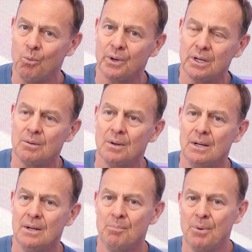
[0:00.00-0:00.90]
we
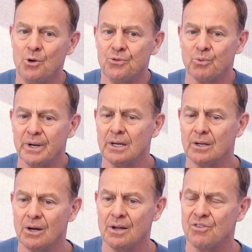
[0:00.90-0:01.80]
both
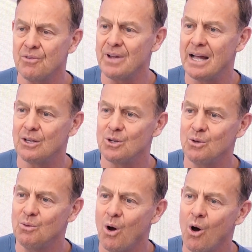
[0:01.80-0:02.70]
recognise the
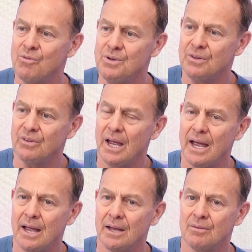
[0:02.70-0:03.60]
value of it,
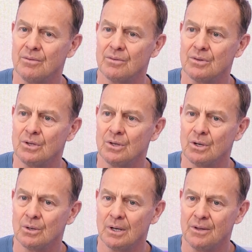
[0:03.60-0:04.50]
and
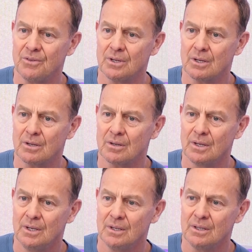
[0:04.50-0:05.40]
I think
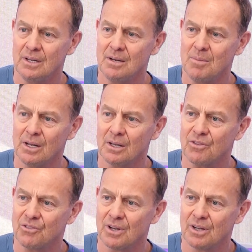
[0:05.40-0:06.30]
an email
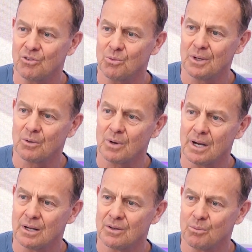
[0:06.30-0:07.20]
exchange went
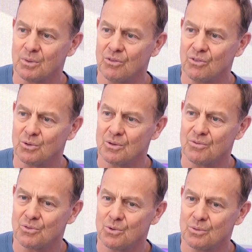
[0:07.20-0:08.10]
around, and we sort of
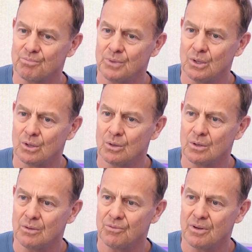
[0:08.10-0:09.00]
thought,
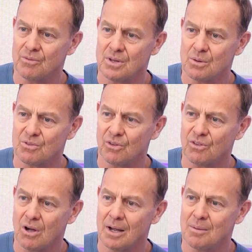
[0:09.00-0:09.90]
if ever there was a
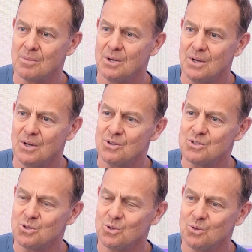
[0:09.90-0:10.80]
time
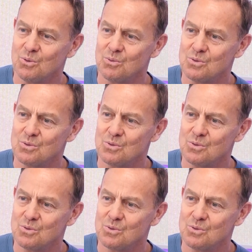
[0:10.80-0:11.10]
to